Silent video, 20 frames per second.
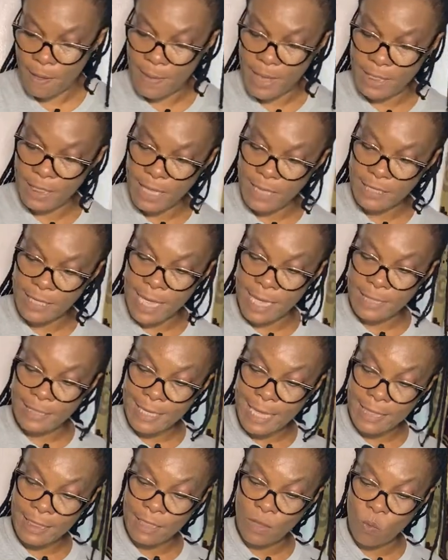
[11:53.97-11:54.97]
Now, this is
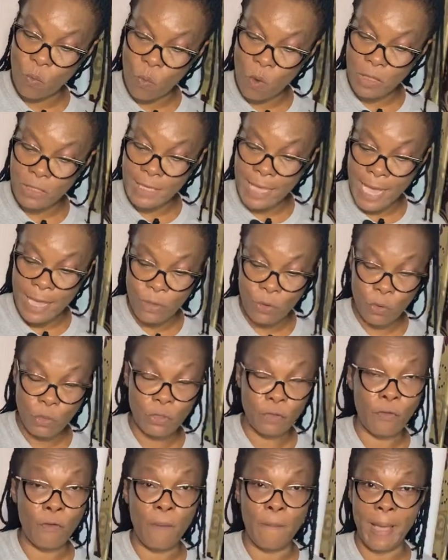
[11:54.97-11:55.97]
exactly what I
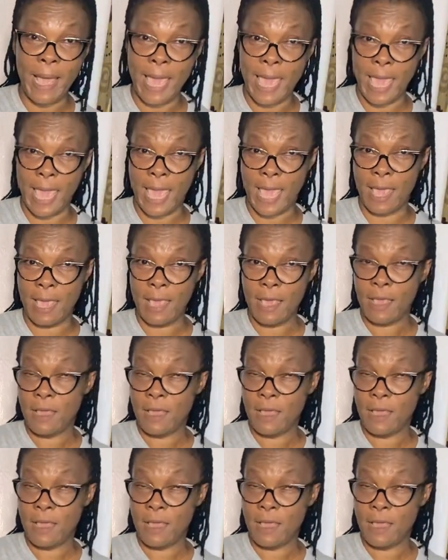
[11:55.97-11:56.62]
use for my hair.